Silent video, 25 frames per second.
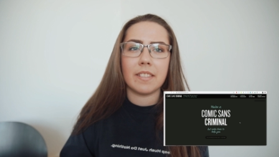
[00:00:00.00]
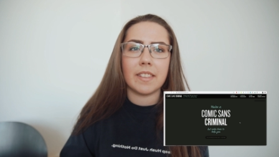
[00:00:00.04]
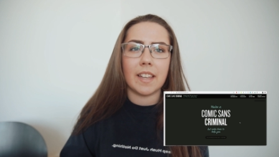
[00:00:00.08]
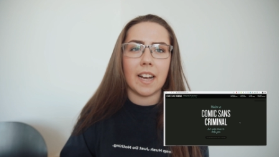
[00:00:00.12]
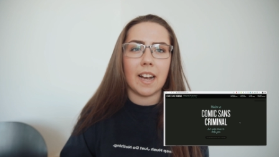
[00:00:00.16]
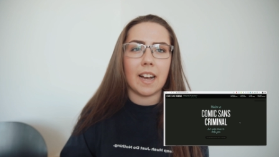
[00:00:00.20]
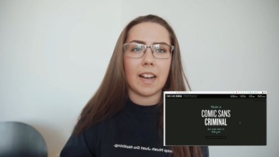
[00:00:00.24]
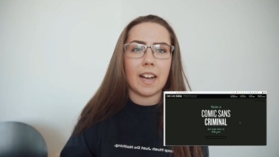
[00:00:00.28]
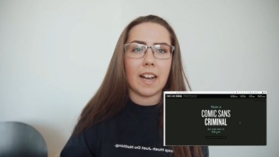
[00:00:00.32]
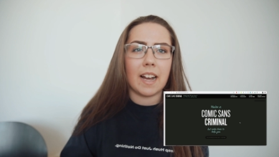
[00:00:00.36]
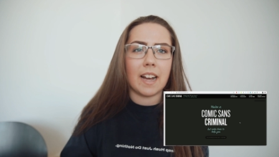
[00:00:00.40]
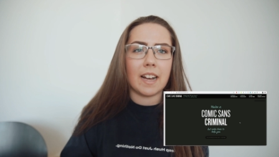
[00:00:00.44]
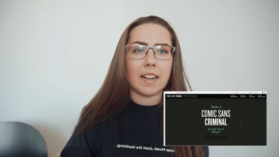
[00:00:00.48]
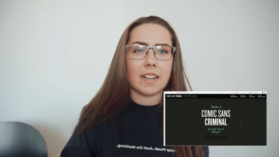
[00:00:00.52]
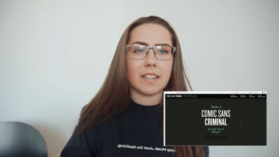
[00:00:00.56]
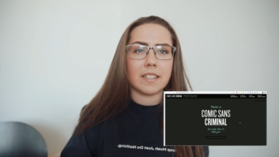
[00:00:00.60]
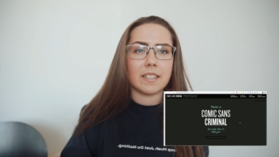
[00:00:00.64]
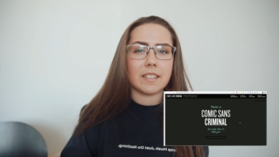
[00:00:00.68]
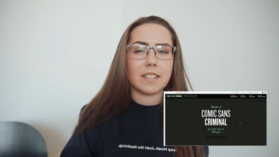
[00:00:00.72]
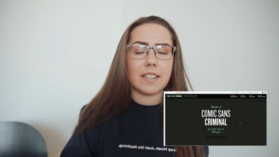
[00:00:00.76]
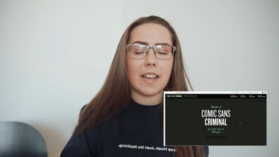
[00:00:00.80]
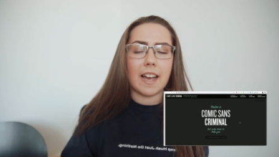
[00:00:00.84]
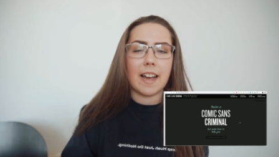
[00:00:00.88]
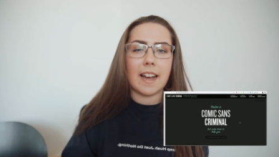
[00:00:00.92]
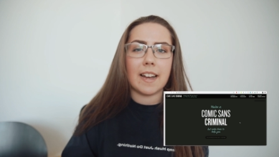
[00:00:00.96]
that
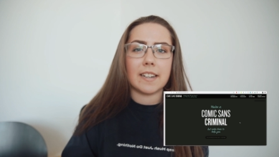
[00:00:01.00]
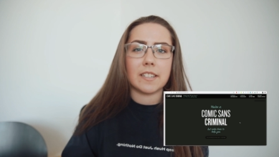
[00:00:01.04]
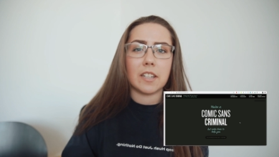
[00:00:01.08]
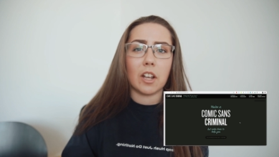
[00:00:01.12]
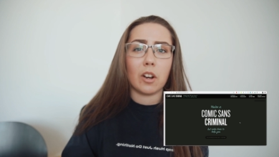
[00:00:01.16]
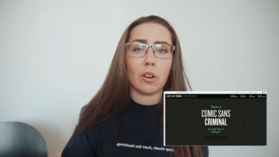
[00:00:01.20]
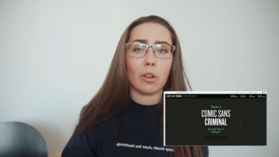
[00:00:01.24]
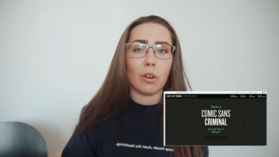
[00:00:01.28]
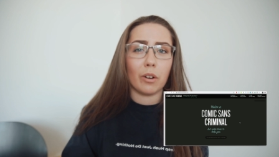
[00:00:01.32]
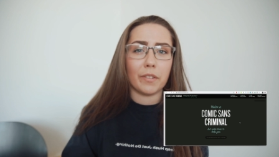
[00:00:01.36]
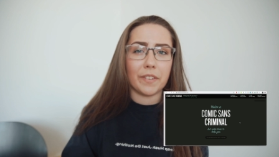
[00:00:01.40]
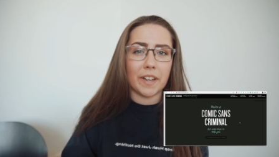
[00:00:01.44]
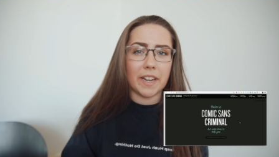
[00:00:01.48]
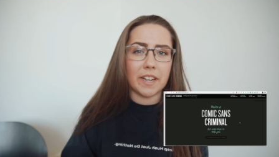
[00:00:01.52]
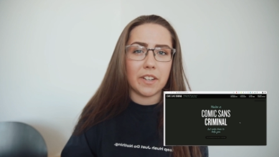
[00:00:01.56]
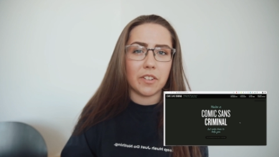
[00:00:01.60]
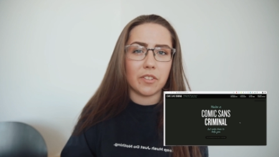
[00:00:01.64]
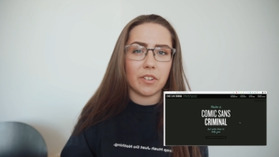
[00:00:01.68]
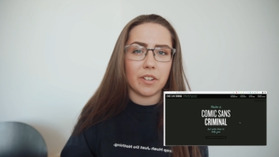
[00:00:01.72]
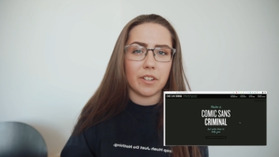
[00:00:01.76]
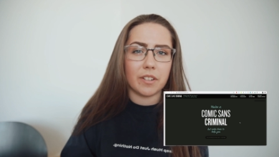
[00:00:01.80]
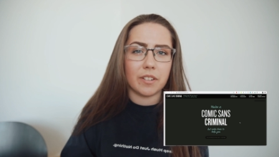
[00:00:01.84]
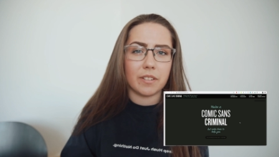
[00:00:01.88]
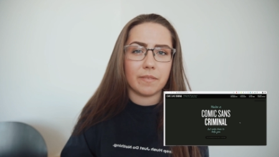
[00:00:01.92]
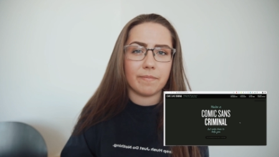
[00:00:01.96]
has had a lot of
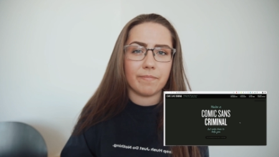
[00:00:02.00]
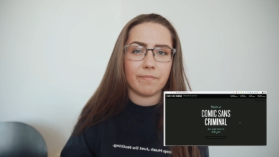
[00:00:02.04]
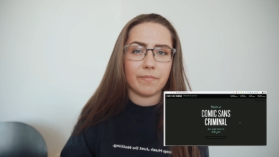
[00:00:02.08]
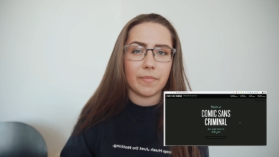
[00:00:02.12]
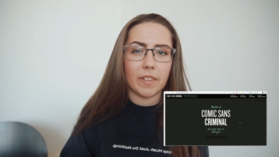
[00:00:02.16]
hatred.